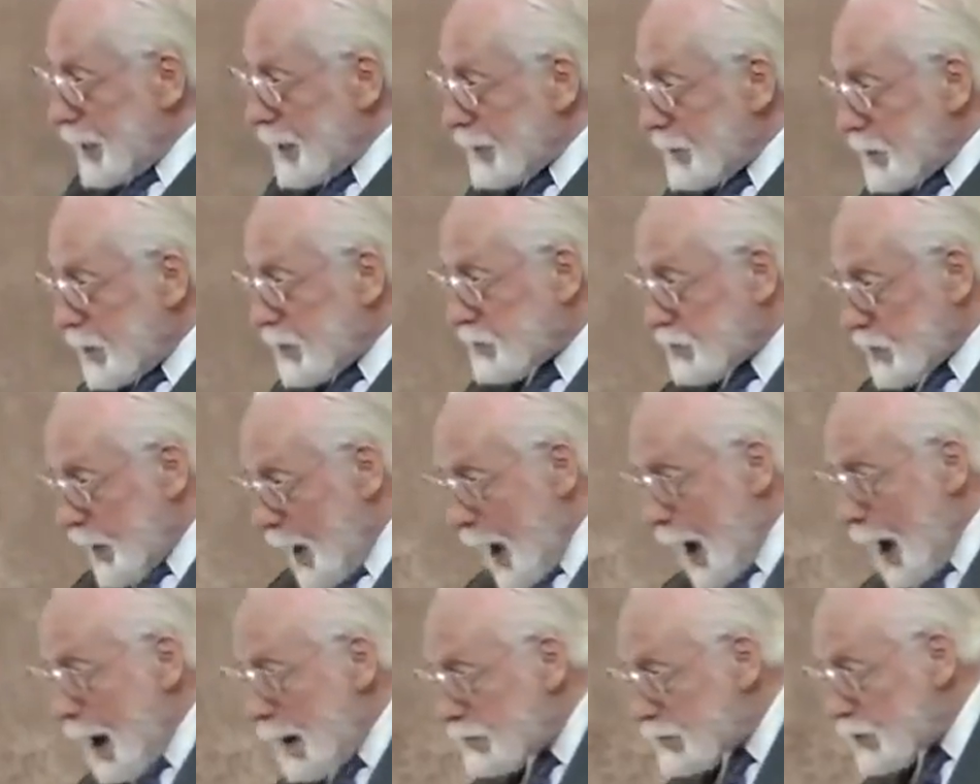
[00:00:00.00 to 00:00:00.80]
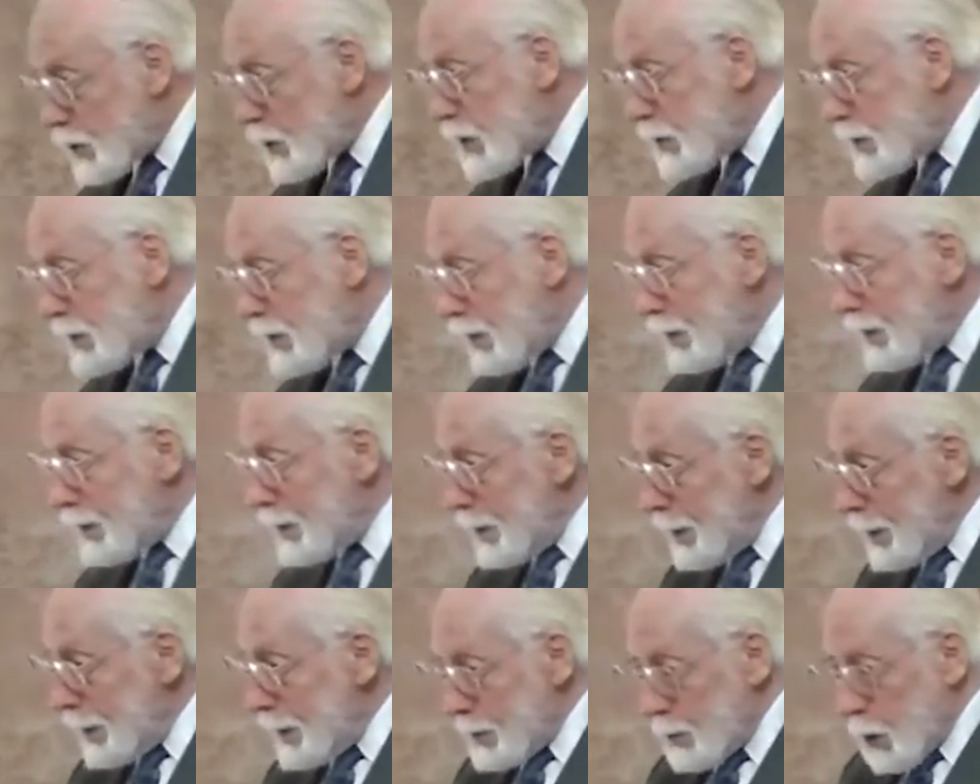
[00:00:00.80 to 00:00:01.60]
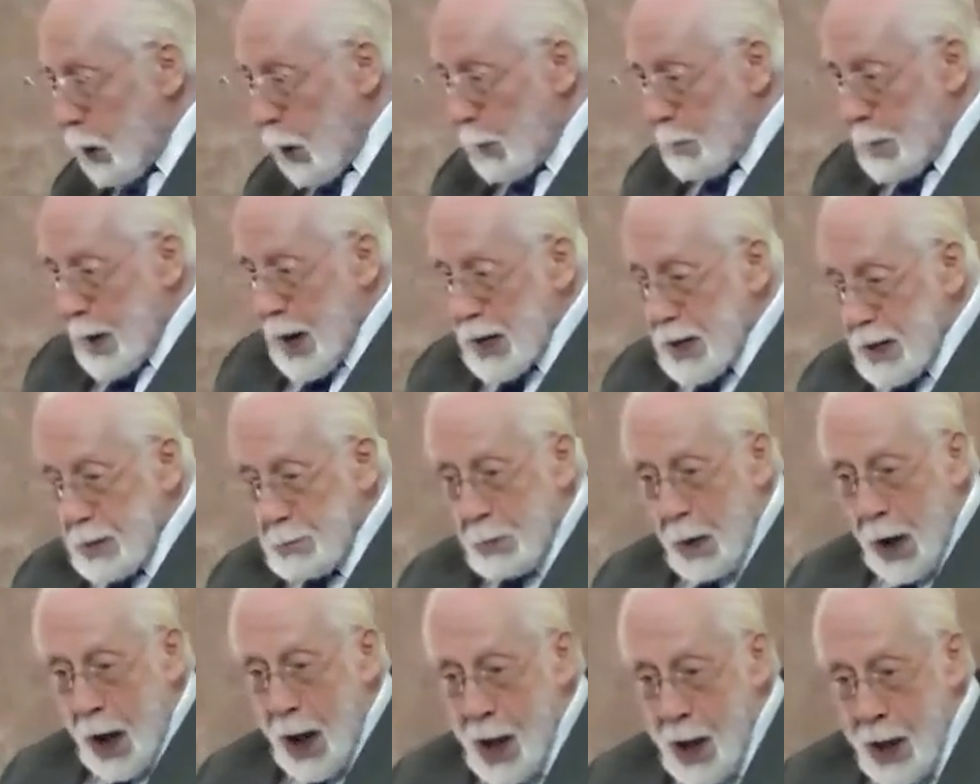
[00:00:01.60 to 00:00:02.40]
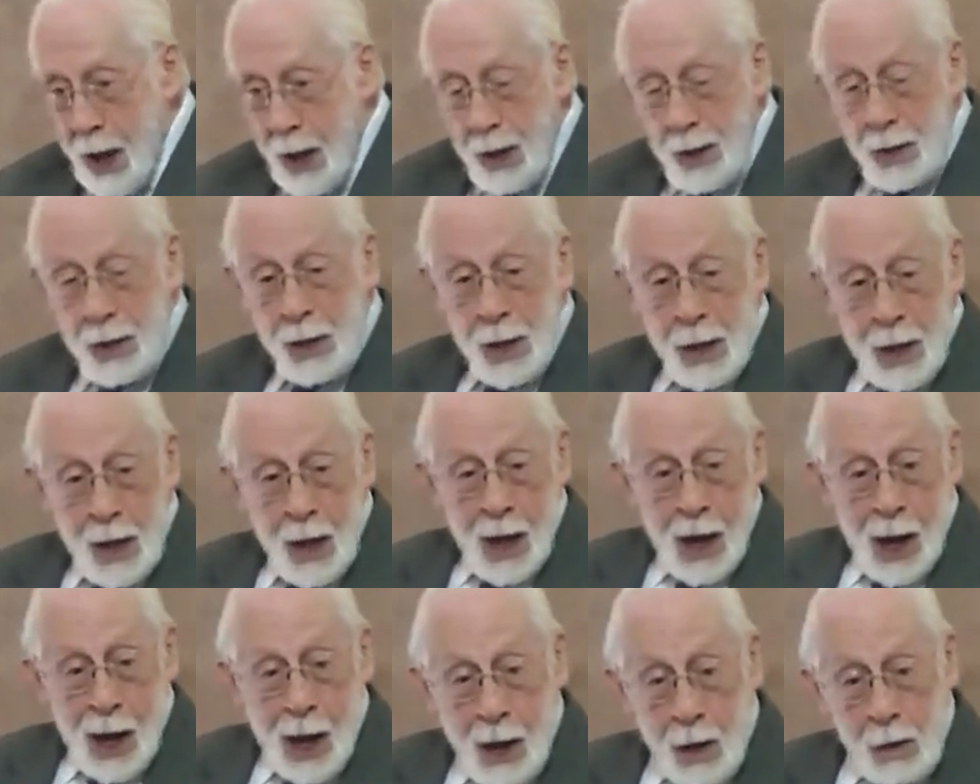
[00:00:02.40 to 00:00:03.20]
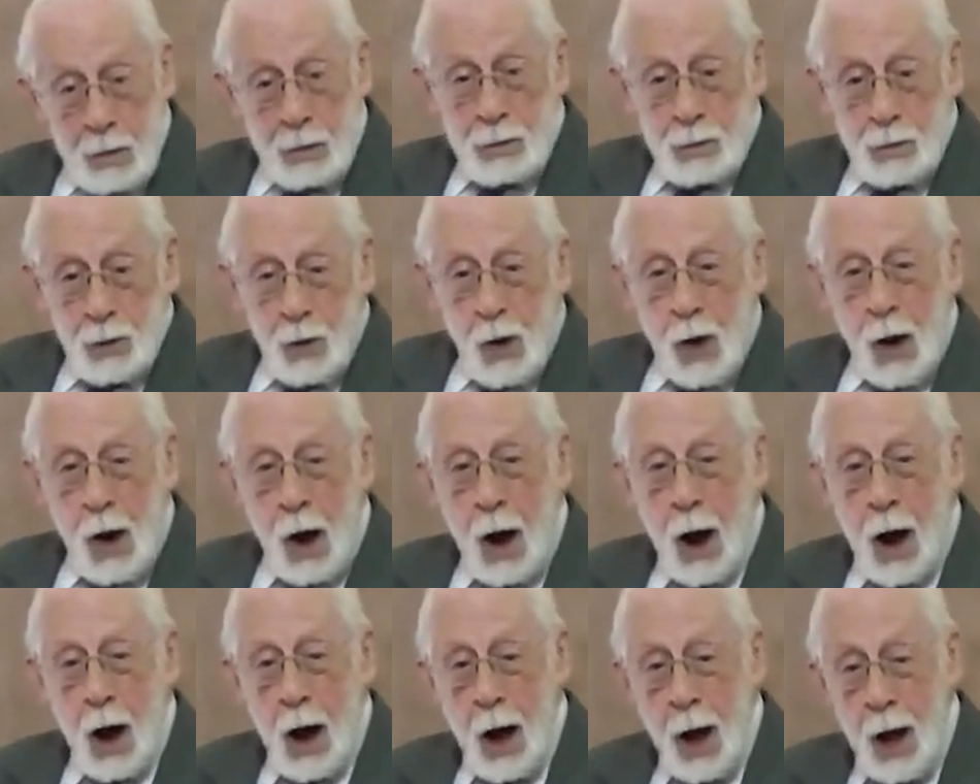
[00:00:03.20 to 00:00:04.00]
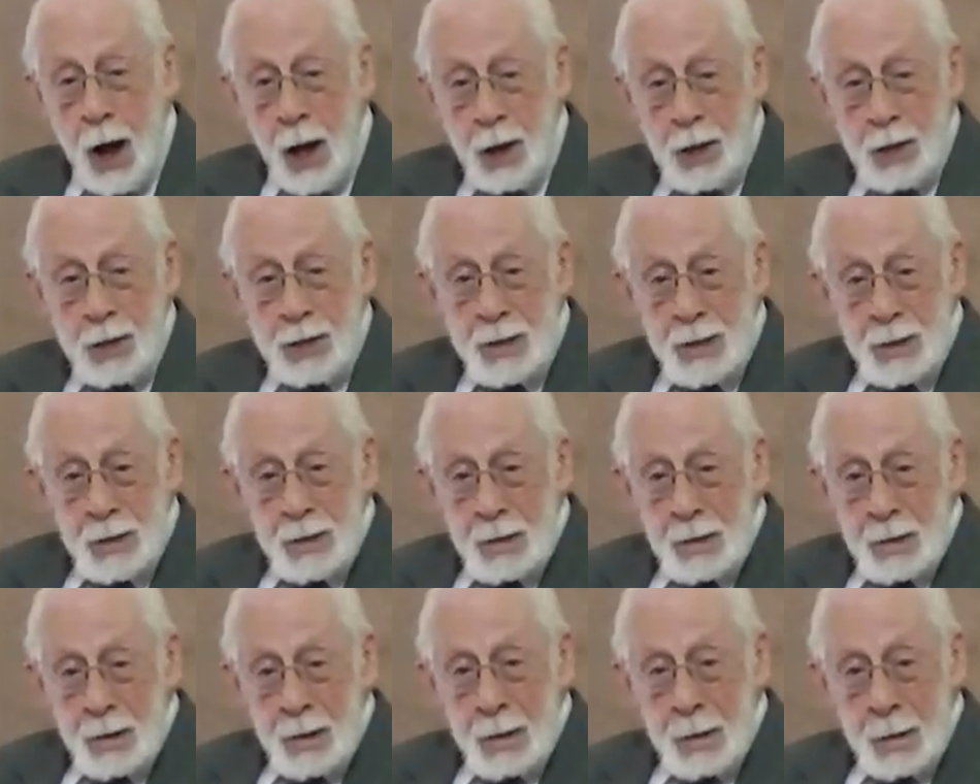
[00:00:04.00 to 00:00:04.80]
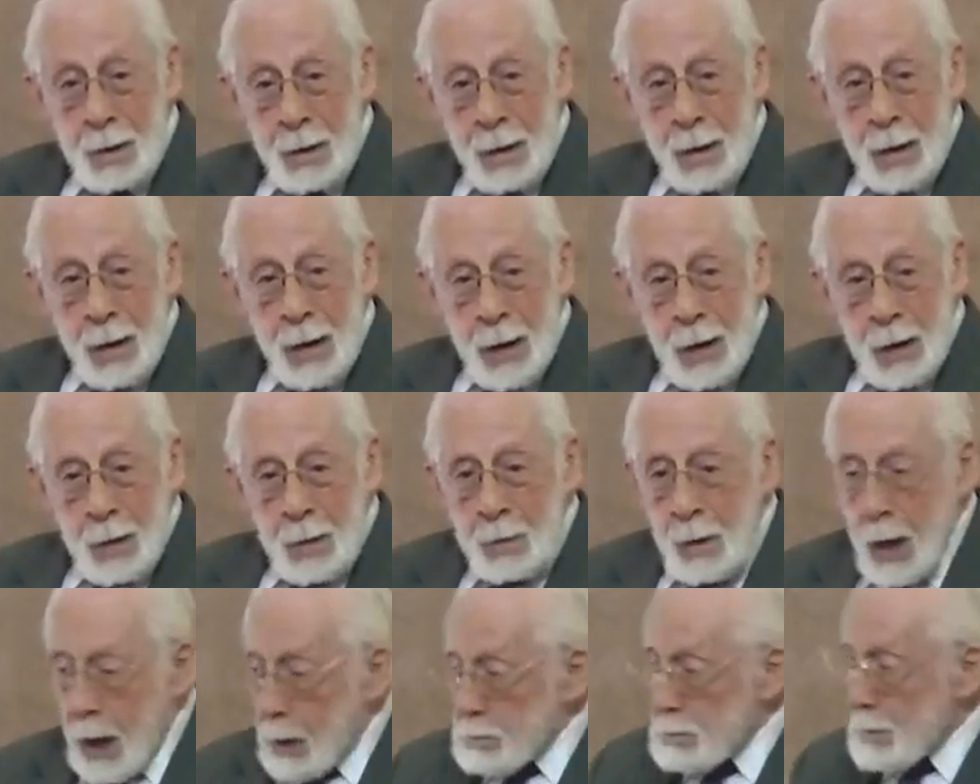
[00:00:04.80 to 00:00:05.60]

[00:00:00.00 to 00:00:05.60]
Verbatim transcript: in the tavern, nobody buying alcohol. Uh,